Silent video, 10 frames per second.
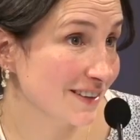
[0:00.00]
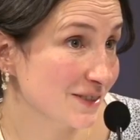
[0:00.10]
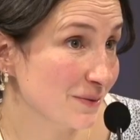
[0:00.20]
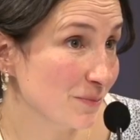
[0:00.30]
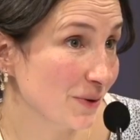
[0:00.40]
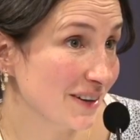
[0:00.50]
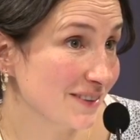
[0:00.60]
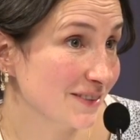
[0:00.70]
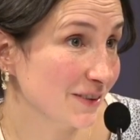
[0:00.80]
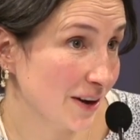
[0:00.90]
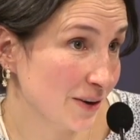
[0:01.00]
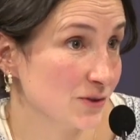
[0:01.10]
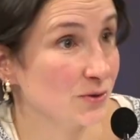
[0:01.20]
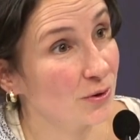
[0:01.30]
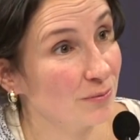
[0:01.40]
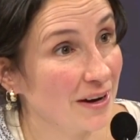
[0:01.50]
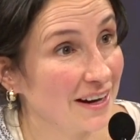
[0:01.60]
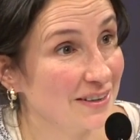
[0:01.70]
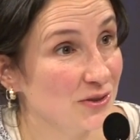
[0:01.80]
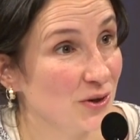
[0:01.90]
at some point, us or
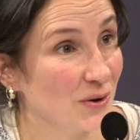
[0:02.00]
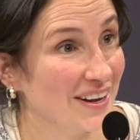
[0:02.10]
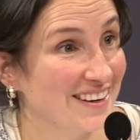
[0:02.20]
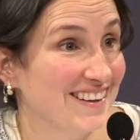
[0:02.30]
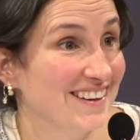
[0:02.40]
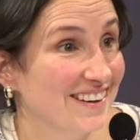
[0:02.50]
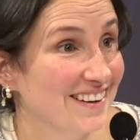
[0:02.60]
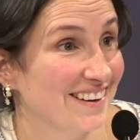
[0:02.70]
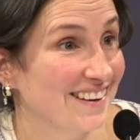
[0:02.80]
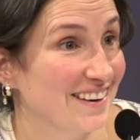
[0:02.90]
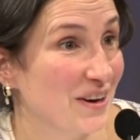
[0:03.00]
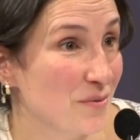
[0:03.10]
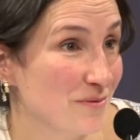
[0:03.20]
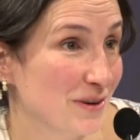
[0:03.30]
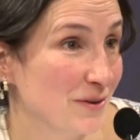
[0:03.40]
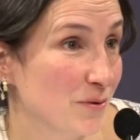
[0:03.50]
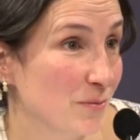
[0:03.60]
Paradiso, and then uh, hopefully we'll